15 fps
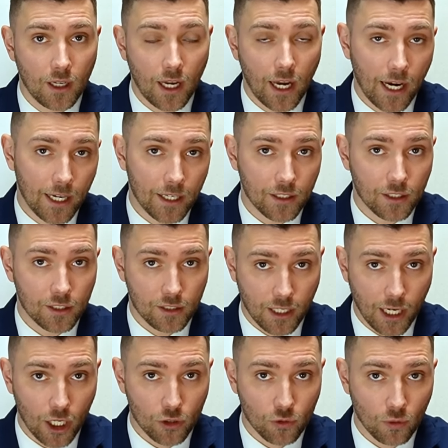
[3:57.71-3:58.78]
and
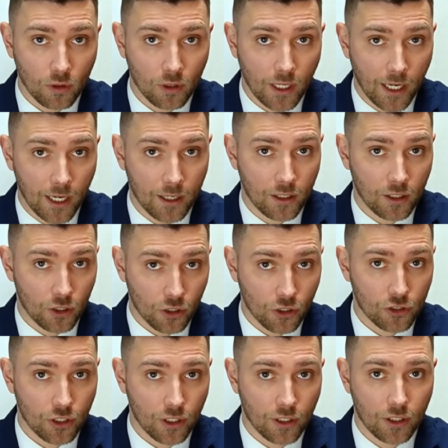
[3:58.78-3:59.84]
scheduled an
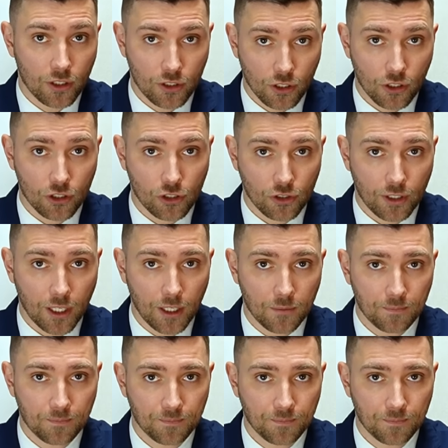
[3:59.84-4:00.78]
urgent surgery.